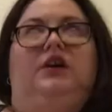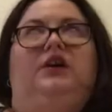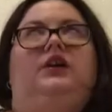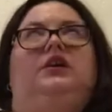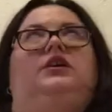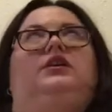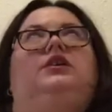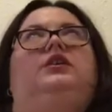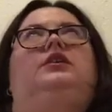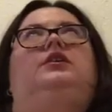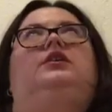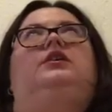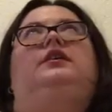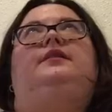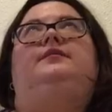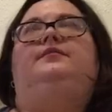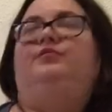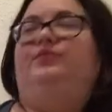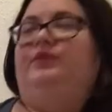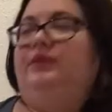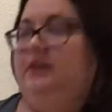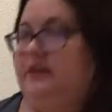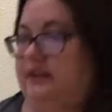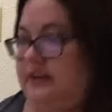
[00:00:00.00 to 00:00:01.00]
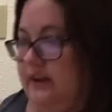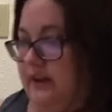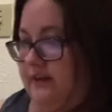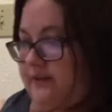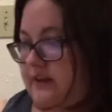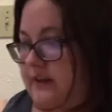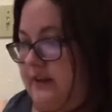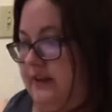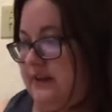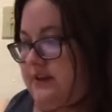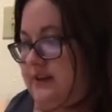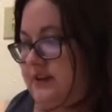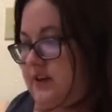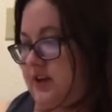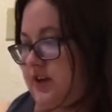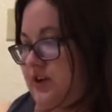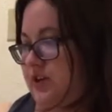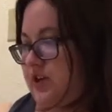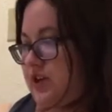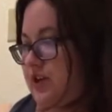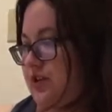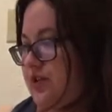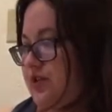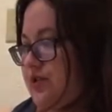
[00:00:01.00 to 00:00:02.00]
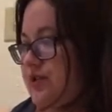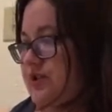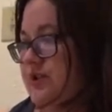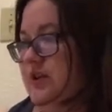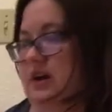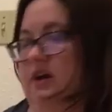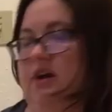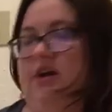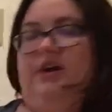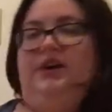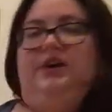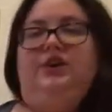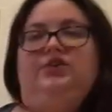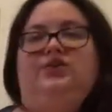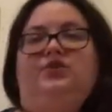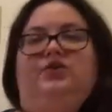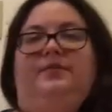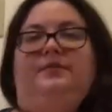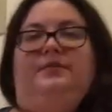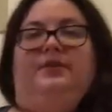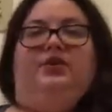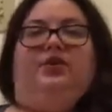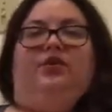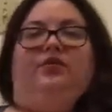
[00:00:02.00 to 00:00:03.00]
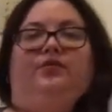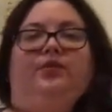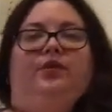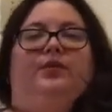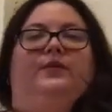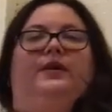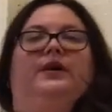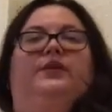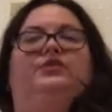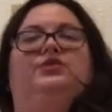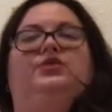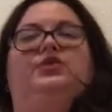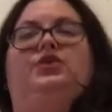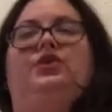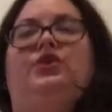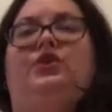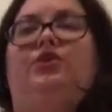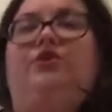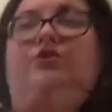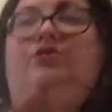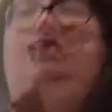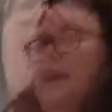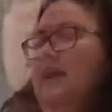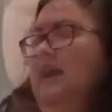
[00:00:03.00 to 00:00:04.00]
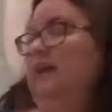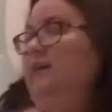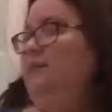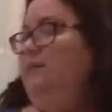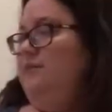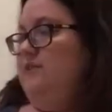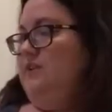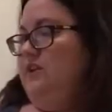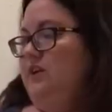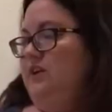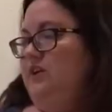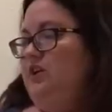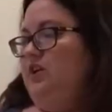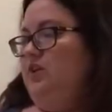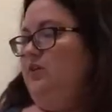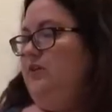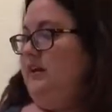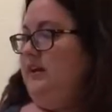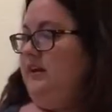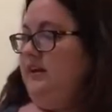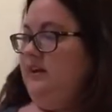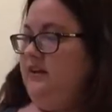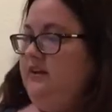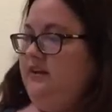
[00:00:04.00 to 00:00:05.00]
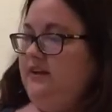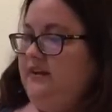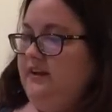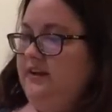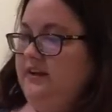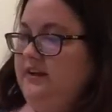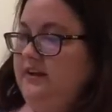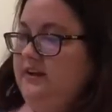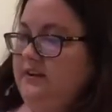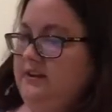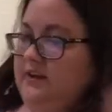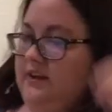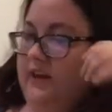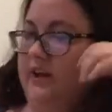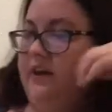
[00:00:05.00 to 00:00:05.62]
Oh, I'm really loving these nachos. So I'm going to go for round 2. I was going to go eat